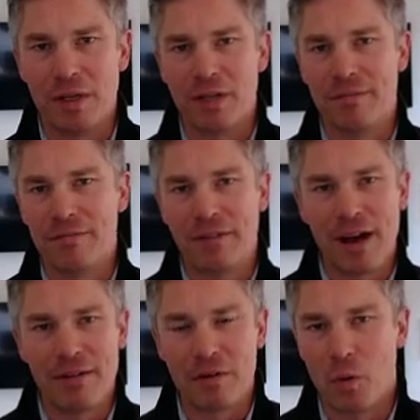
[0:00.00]
the
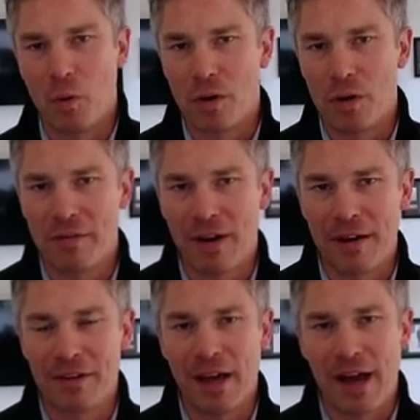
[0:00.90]
5.25% to
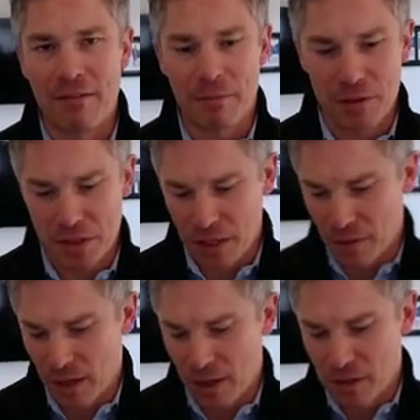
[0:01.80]
5.5%
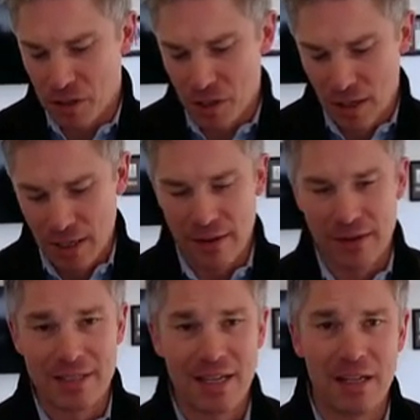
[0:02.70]
range, and the
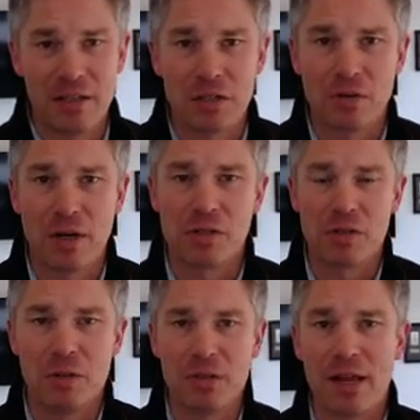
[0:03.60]
10-year
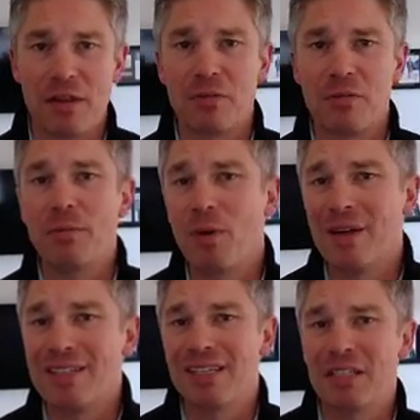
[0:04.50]
Treasury was at
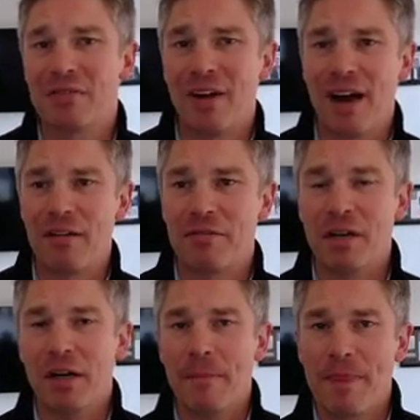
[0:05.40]
3.65.
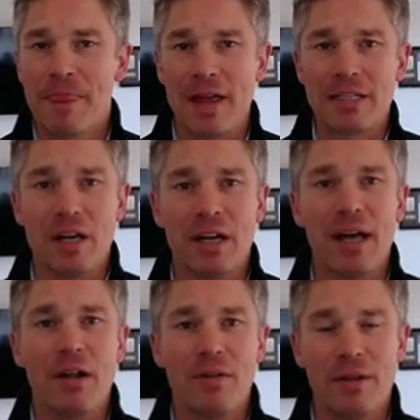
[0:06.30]
That's
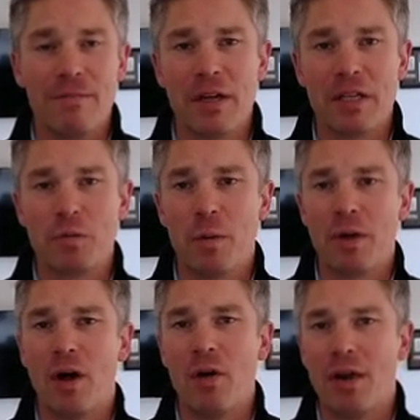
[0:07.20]
unhealthy. That's what we
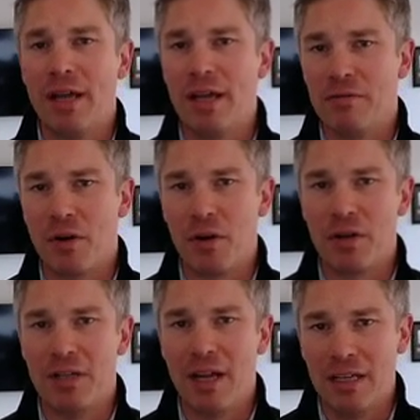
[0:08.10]
call an
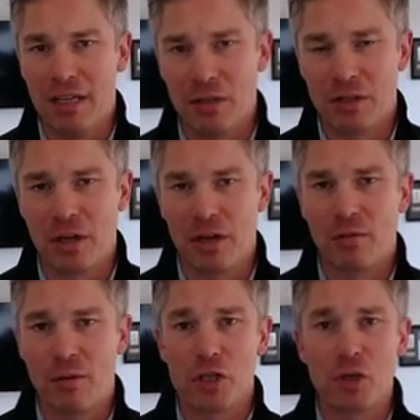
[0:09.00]
inverted yield curve,
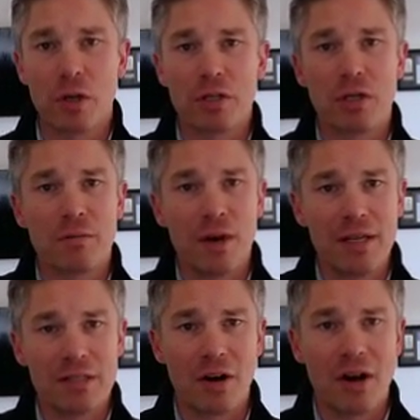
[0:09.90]
where short-term
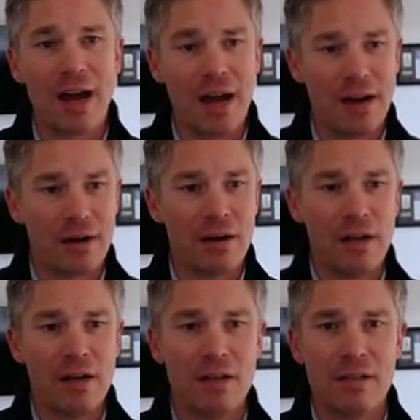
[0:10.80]
rates are higher
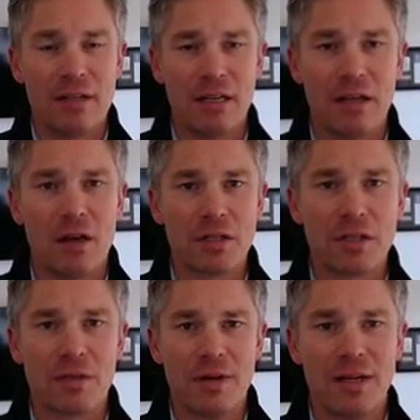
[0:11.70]
than
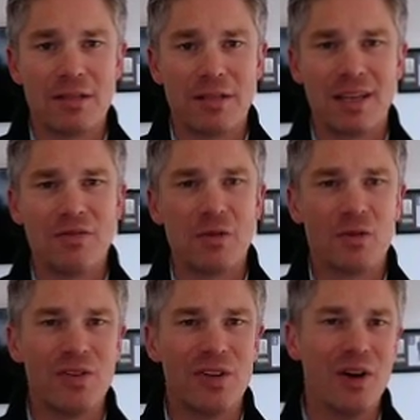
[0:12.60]
long-term rates. It gives you
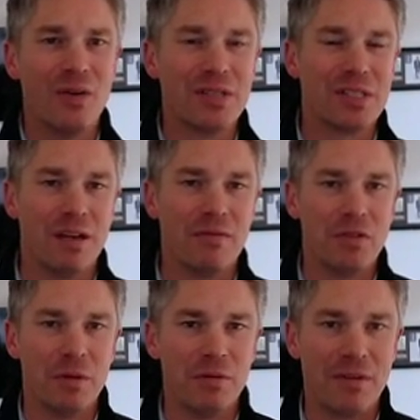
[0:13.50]
really no incentive
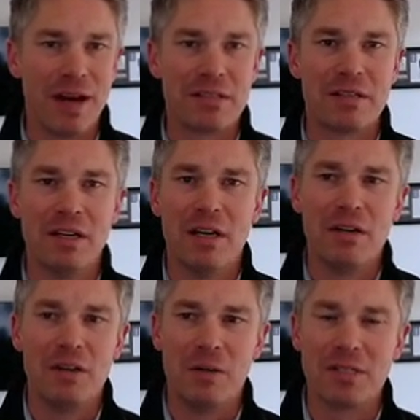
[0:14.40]
to invest,
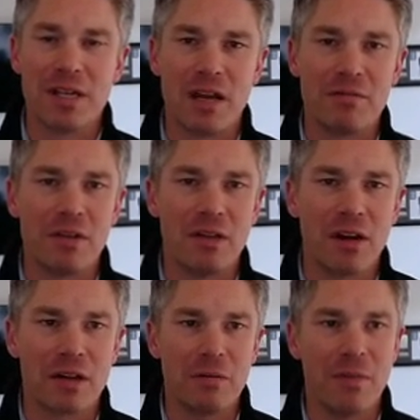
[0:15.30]
no incentive to
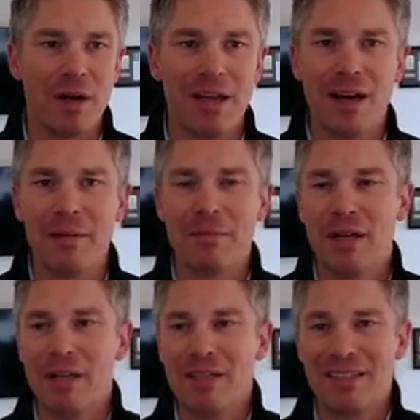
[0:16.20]
lock your money up.
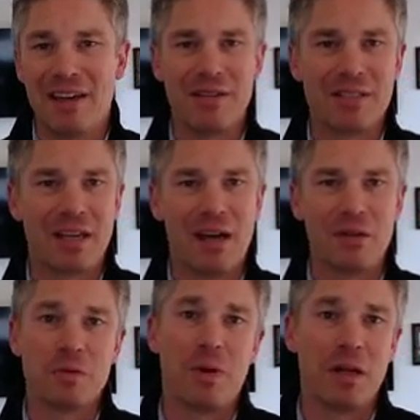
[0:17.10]
Savings
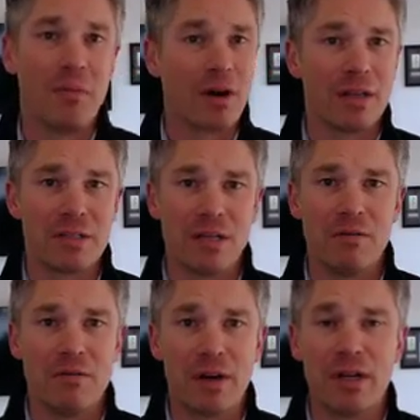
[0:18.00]
accounts, money markets
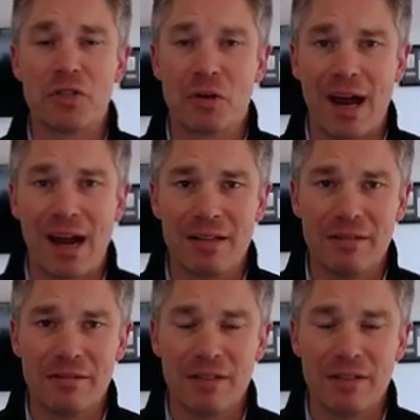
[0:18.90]
get very attractive.